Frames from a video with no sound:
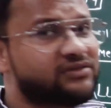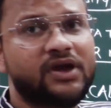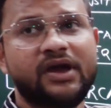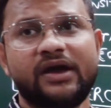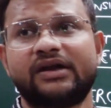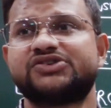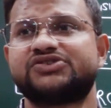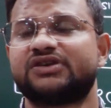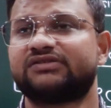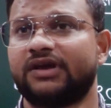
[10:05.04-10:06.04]
as
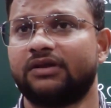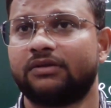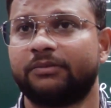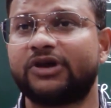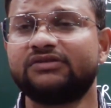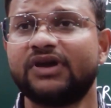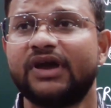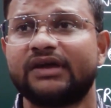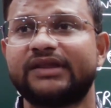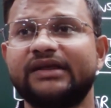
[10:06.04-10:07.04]
Richter scale, because
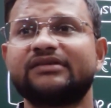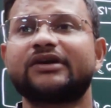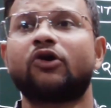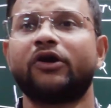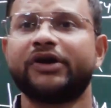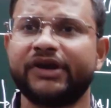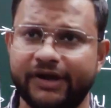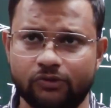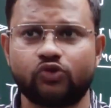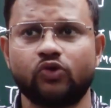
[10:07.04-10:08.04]
that is a
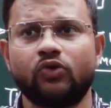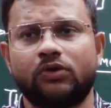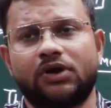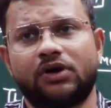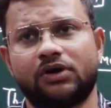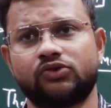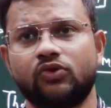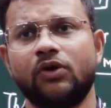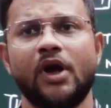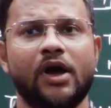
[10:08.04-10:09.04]
quantitative,
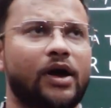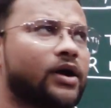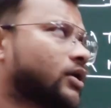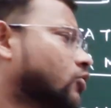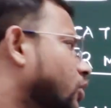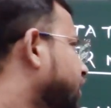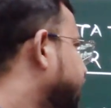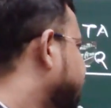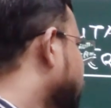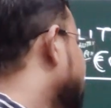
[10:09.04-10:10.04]
though
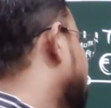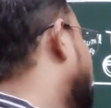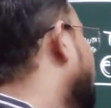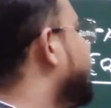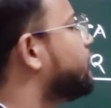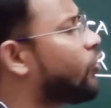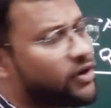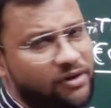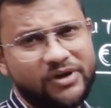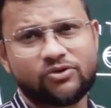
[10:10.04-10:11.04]
qualitative is equally
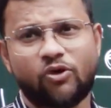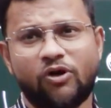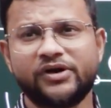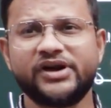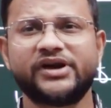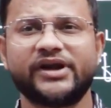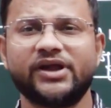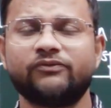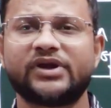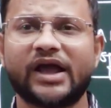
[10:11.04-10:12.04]
important, but
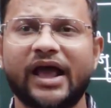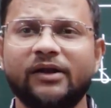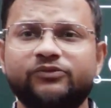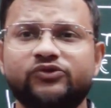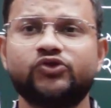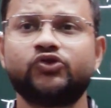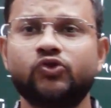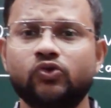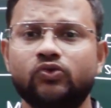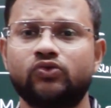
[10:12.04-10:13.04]
quantitative, it helps
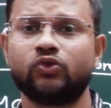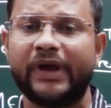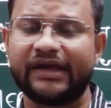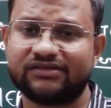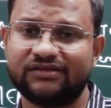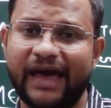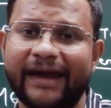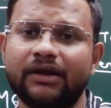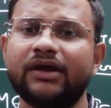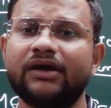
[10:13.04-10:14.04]
you to
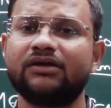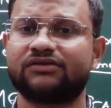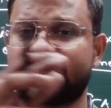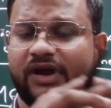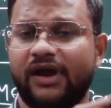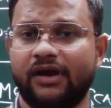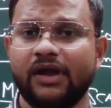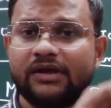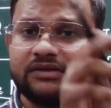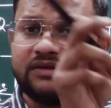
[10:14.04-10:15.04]
exactly understand
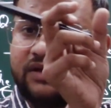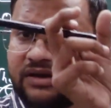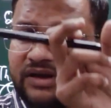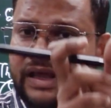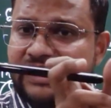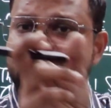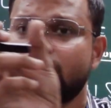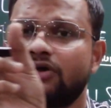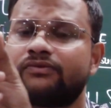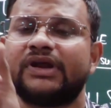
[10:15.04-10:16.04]
the
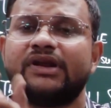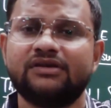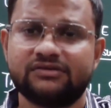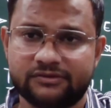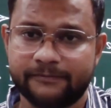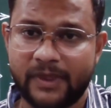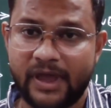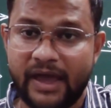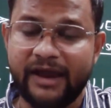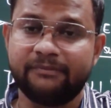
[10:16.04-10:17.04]
nature of release.
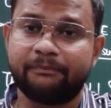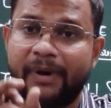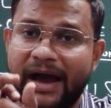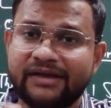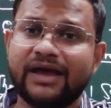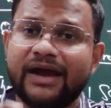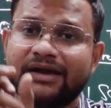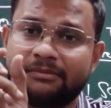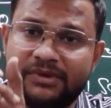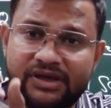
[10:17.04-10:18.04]
And by that
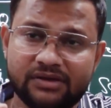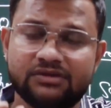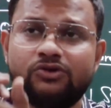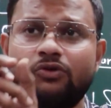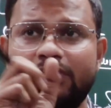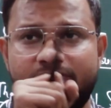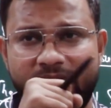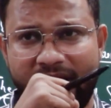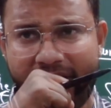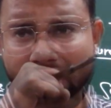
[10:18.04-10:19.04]
mean, you will
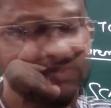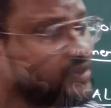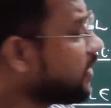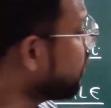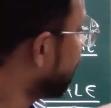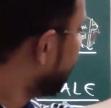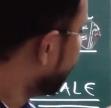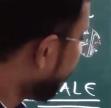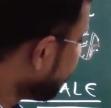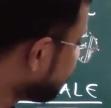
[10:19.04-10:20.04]
find that
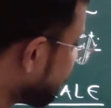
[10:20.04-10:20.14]
what